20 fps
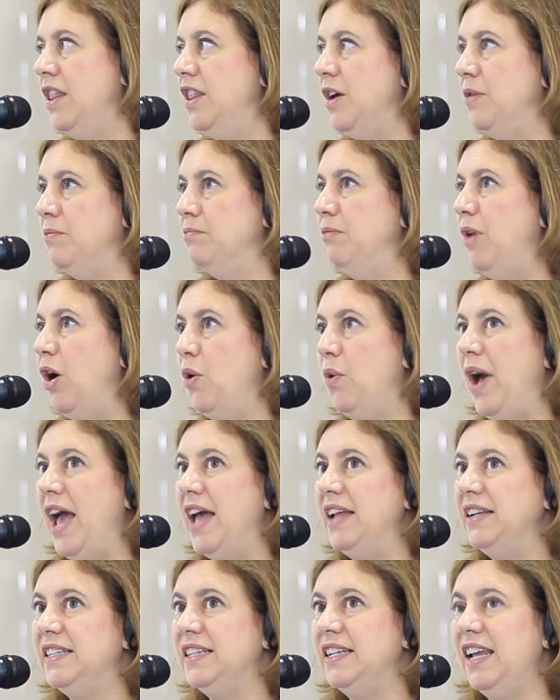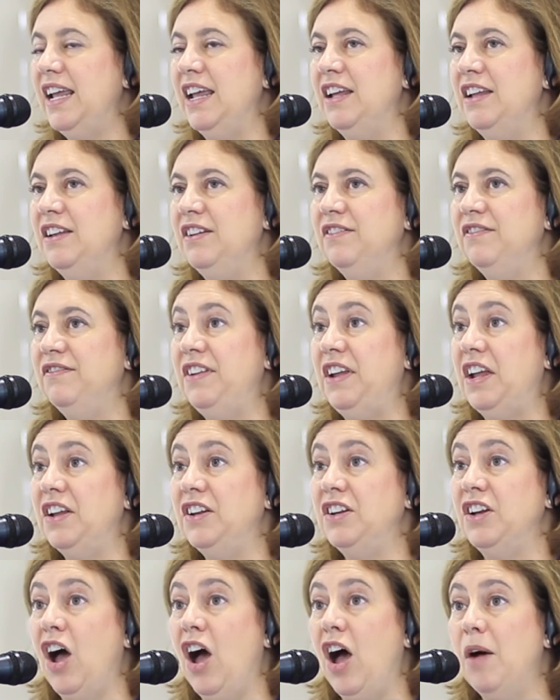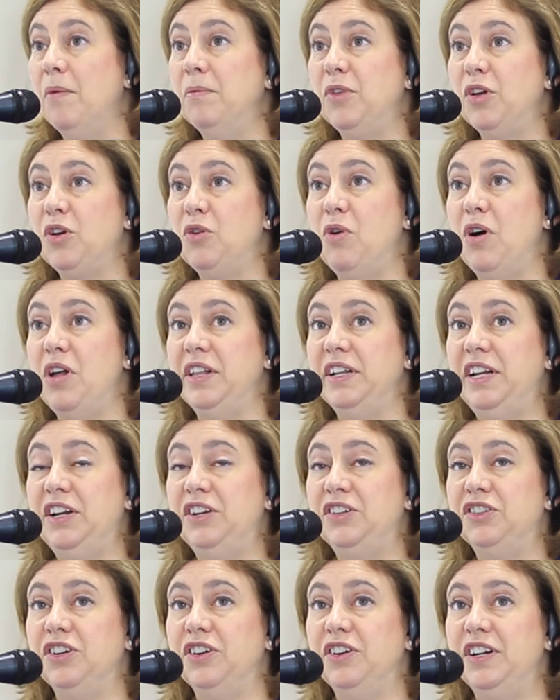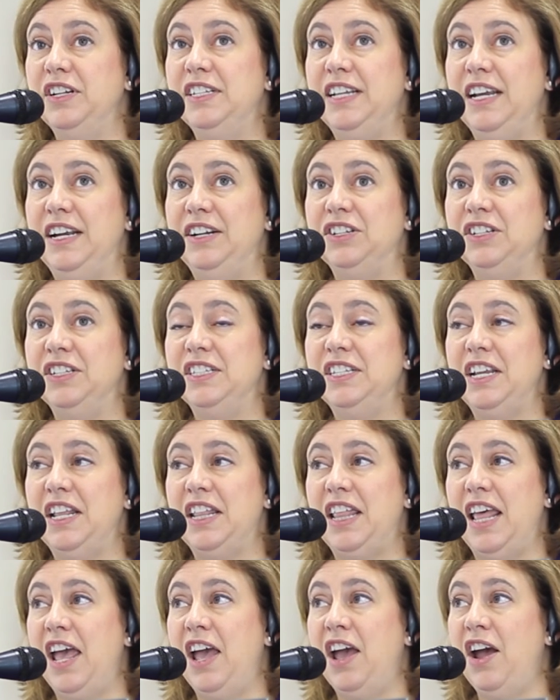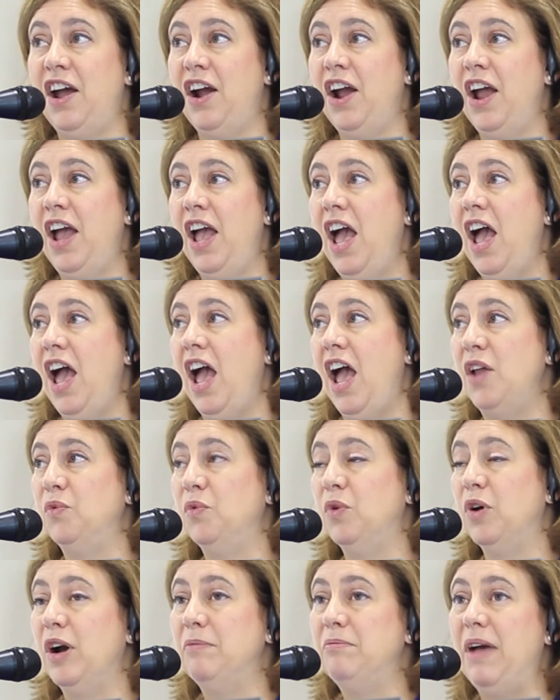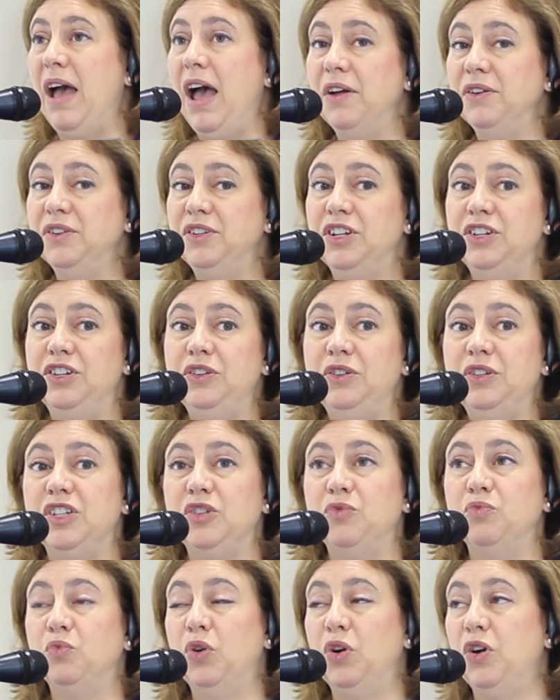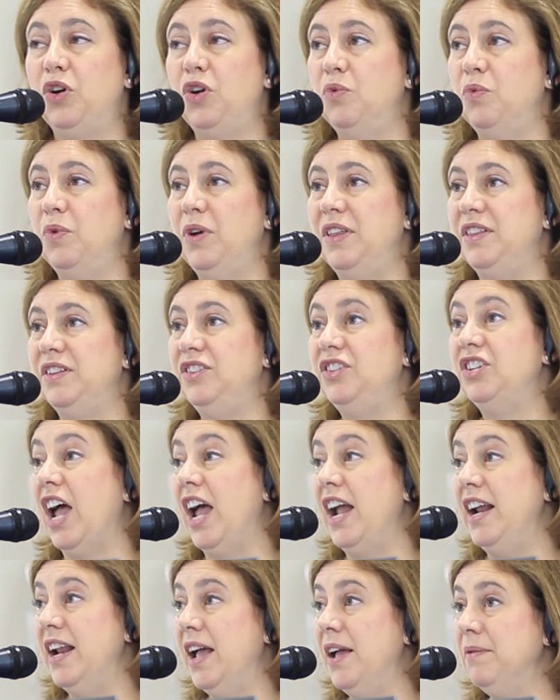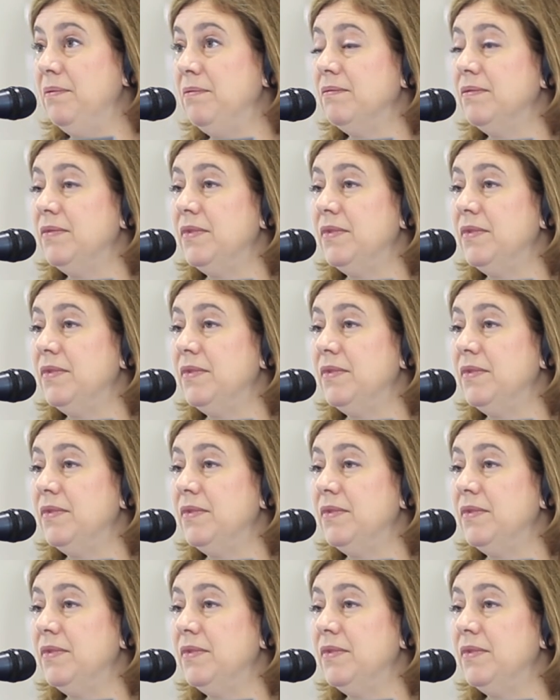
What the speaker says: the MOET in Vietnam, the Quality Assurance Agency there, and we're about to do some work with China.